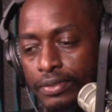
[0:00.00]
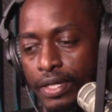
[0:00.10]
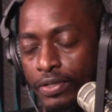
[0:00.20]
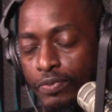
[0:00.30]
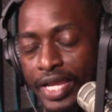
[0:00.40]

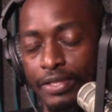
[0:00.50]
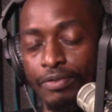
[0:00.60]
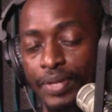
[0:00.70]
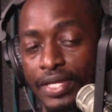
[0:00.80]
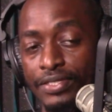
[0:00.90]
on a regular
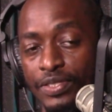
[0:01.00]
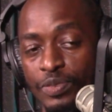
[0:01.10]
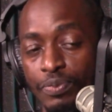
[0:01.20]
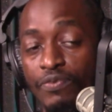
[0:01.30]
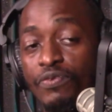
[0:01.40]
basis
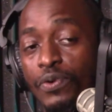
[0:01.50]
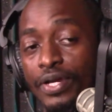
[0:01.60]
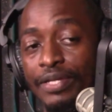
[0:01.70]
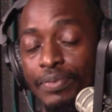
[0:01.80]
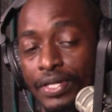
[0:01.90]
before
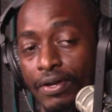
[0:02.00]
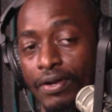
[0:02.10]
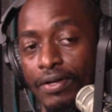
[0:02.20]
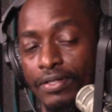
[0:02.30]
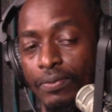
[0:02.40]

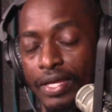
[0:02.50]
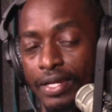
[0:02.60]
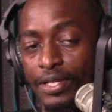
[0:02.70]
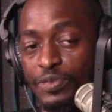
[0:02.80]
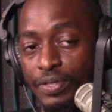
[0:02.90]
NPR and the way
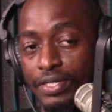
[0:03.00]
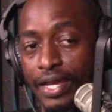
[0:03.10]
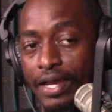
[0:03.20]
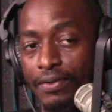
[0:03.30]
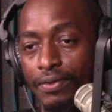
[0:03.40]
that I speak
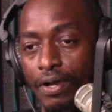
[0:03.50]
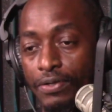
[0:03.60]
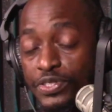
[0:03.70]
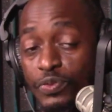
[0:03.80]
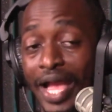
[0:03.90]
now are
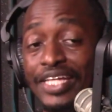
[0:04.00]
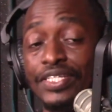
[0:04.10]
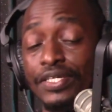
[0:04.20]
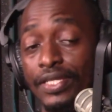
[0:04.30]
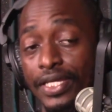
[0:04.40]

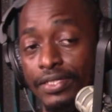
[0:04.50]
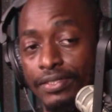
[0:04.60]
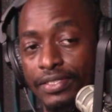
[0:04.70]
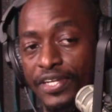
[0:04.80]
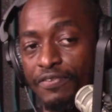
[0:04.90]
drastically
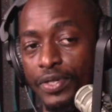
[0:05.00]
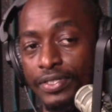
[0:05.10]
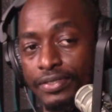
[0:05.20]
different.